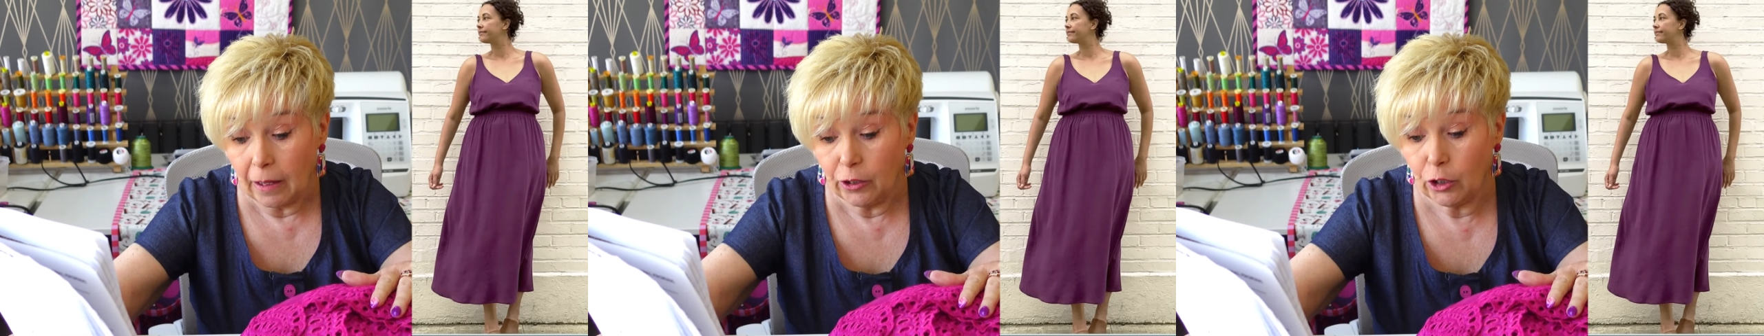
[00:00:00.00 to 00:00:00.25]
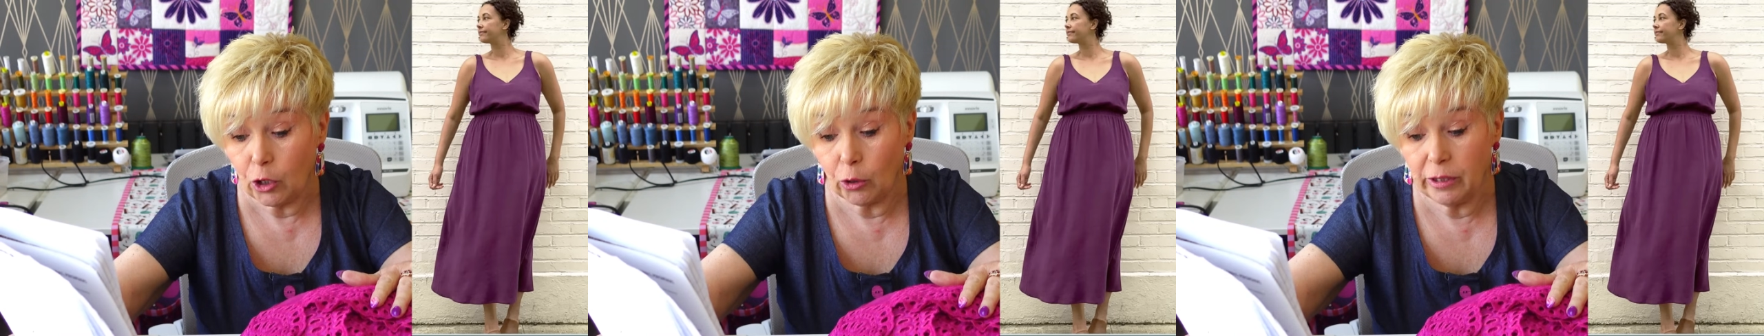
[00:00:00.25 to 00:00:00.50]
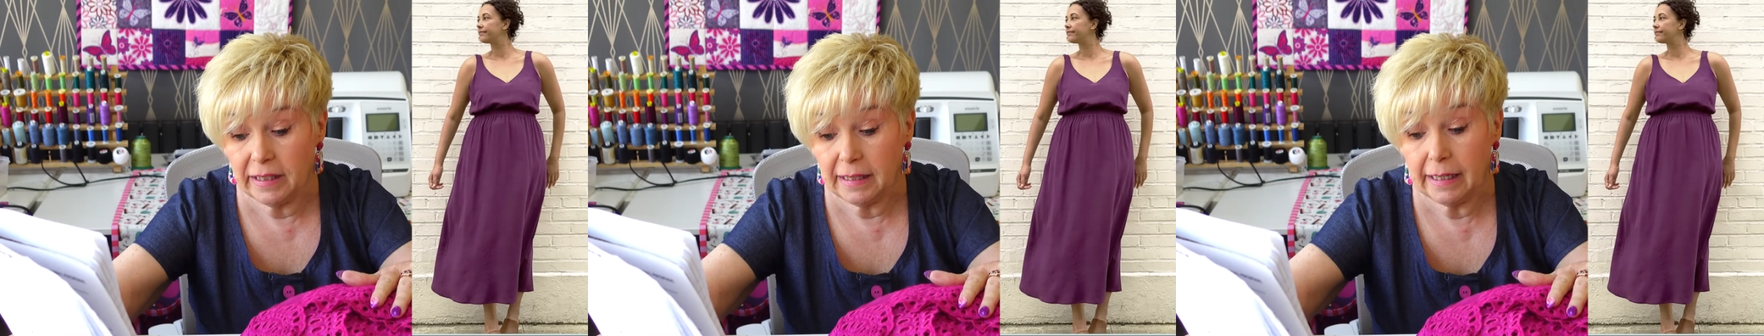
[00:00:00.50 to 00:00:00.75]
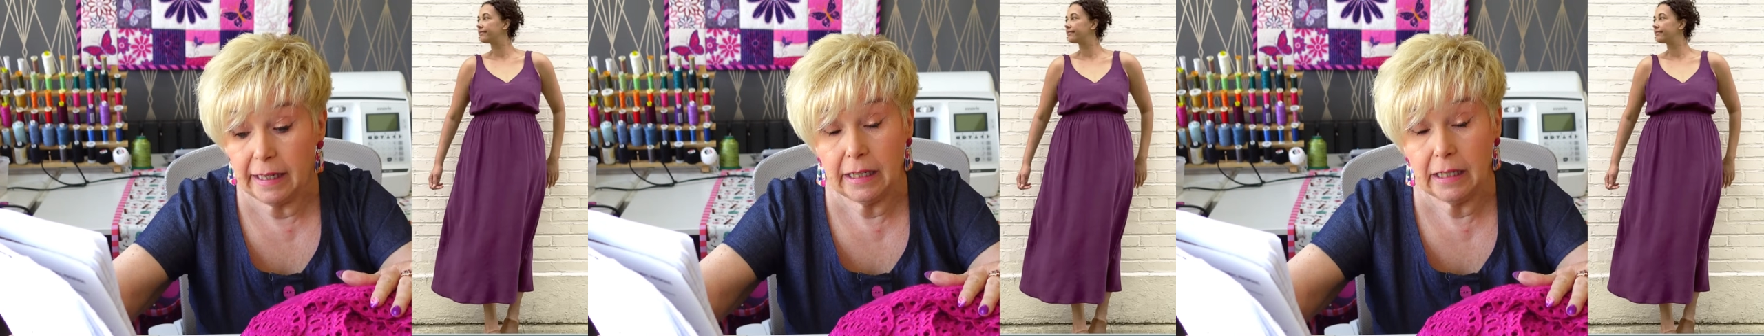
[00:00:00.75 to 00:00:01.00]
you're going to
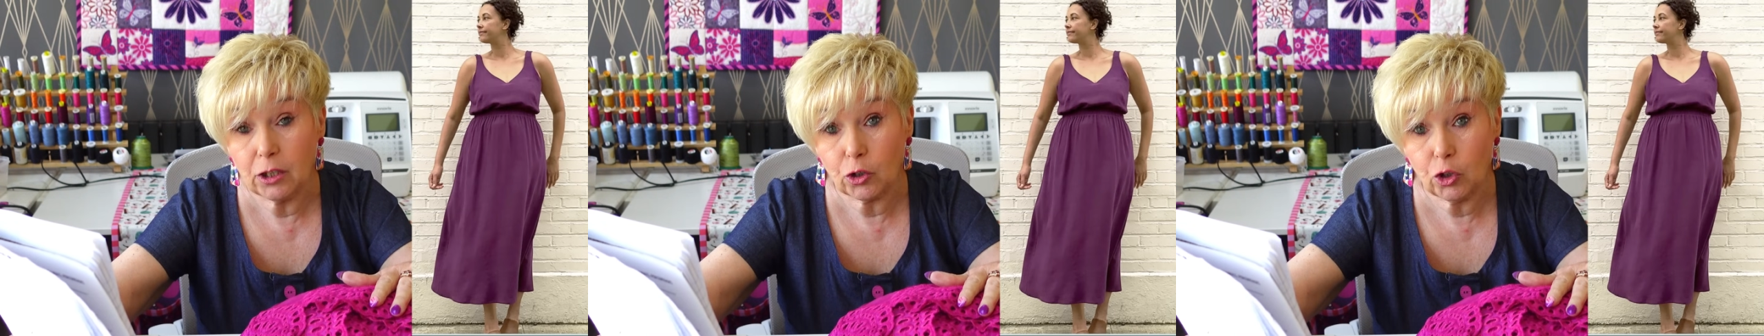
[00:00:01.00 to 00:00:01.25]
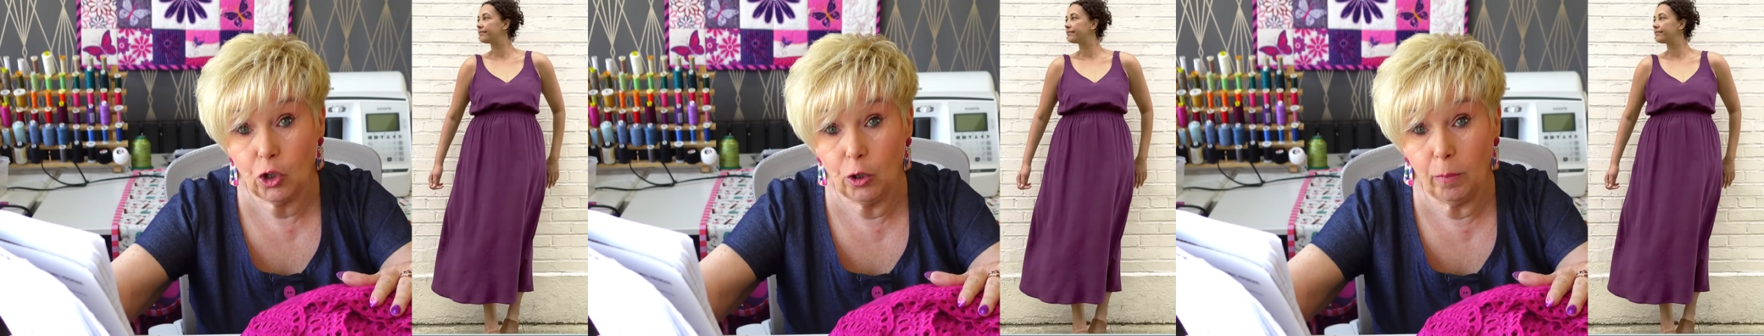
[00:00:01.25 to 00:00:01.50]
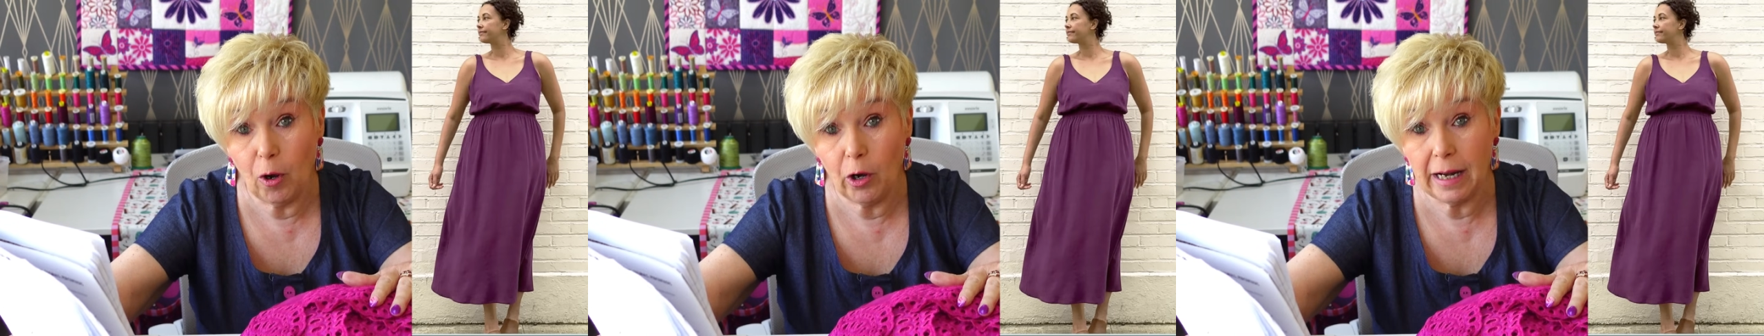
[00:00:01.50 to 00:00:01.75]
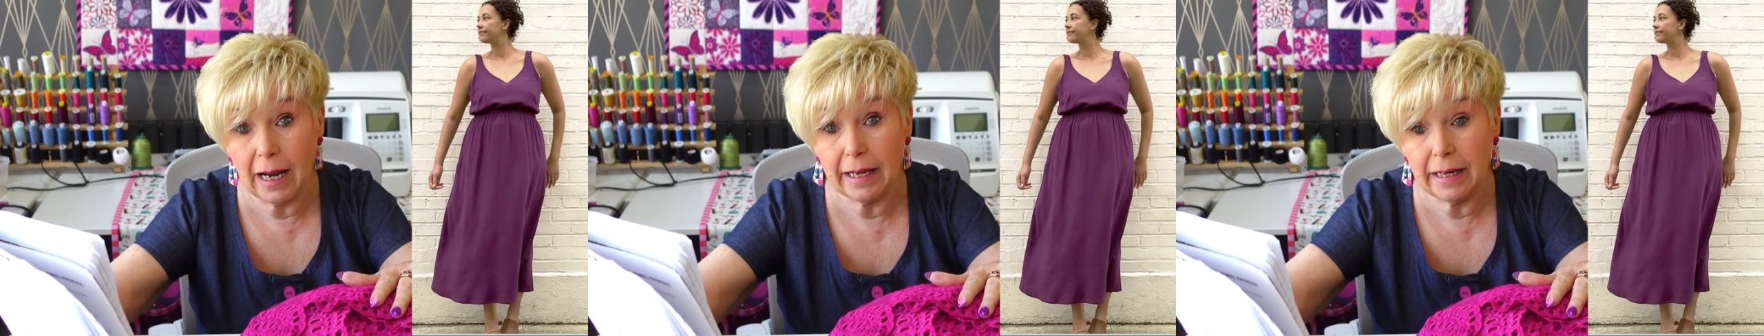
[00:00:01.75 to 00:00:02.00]
need
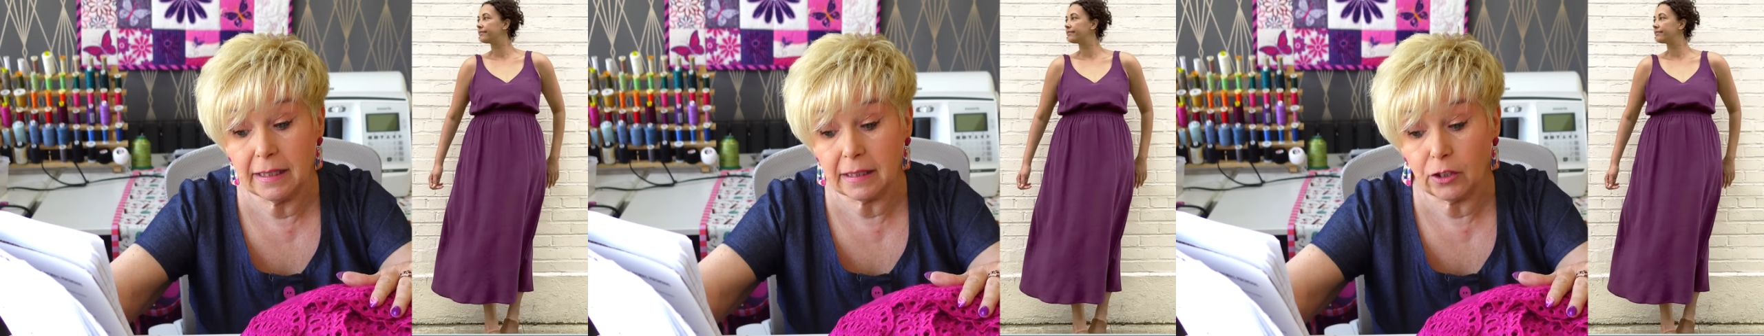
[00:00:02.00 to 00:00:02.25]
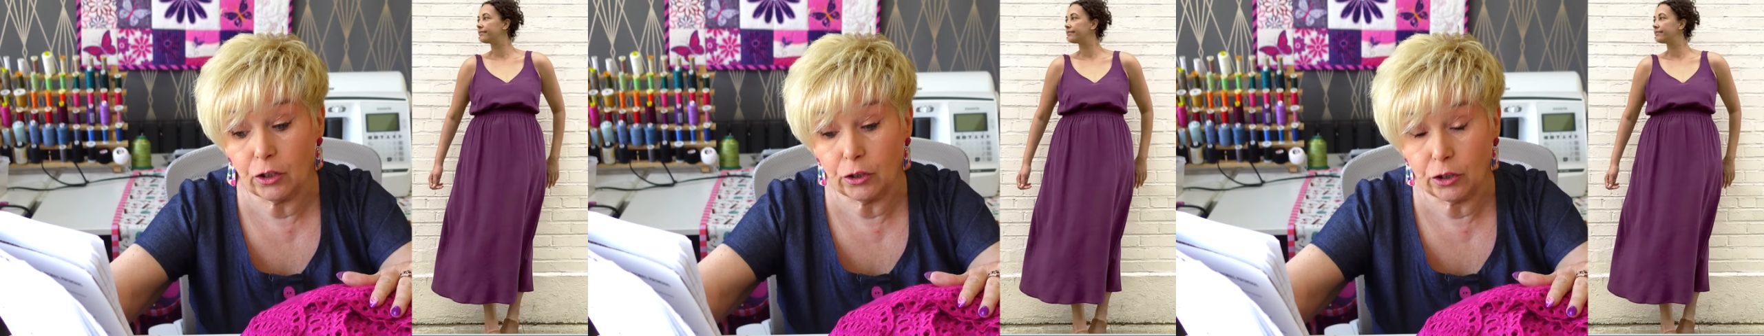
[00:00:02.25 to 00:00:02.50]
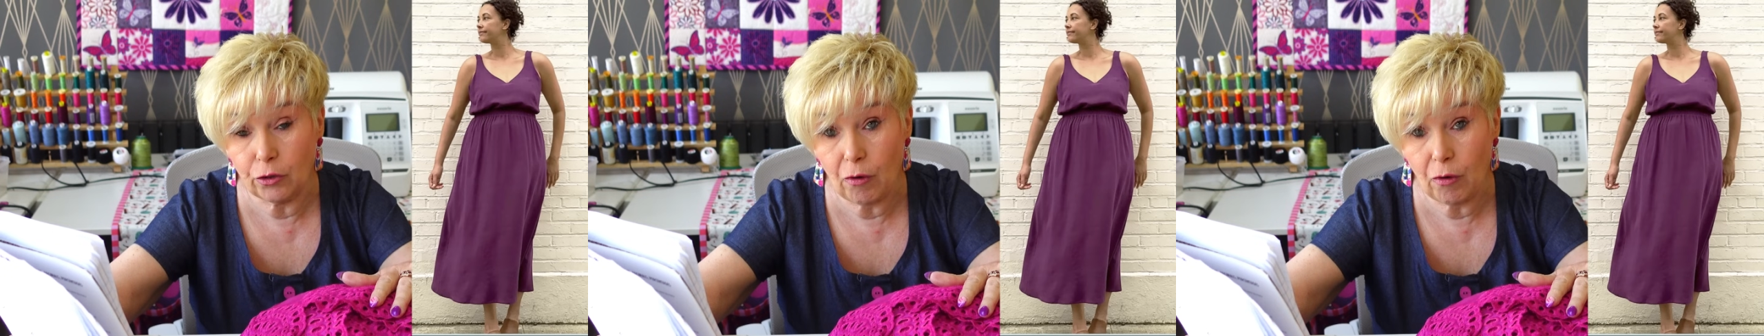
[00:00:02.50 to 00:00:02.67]
2.8 to